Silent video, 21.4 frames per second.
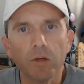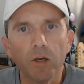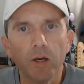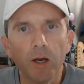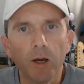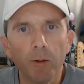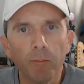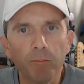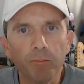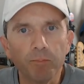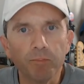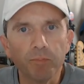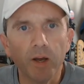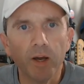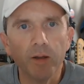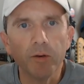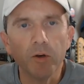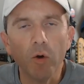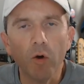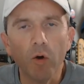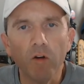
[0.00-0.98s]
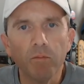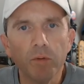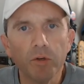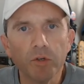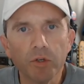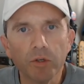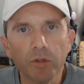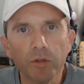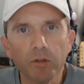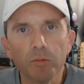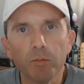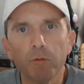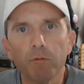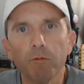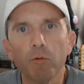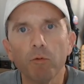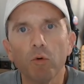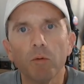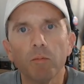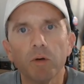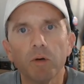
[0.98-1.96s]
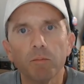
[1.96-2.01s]
I know I mentioned this
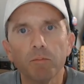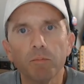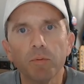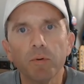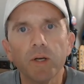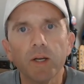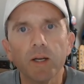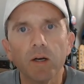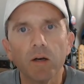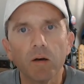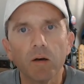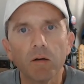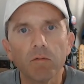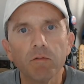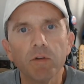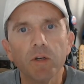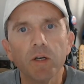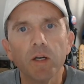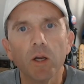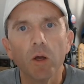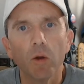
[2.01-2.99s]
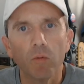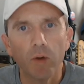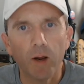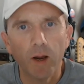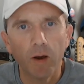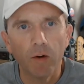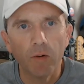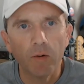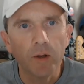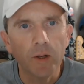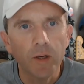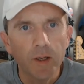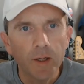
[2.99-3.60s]
before, but I'm putting it on video now.